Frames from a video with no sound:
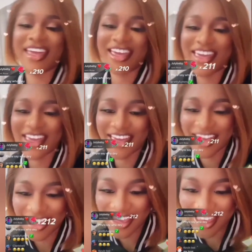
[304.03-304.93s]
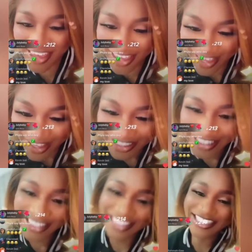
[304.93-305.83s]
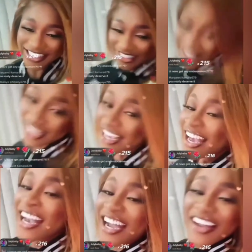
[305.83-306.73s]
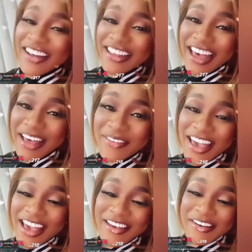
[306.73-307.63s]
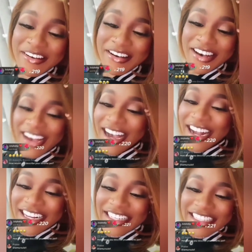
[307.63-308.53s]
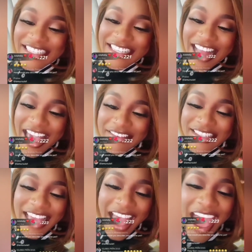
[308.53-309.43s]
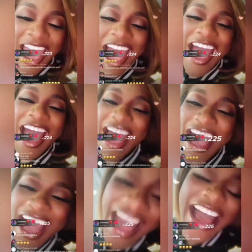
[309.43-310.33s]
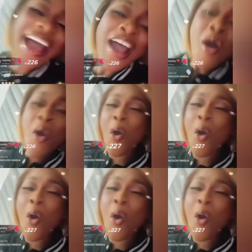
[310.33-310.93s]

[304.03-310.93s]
high, other times I'm barely breathing, though. I always gotta fight and hide from the demons, yo. Negative thoughts are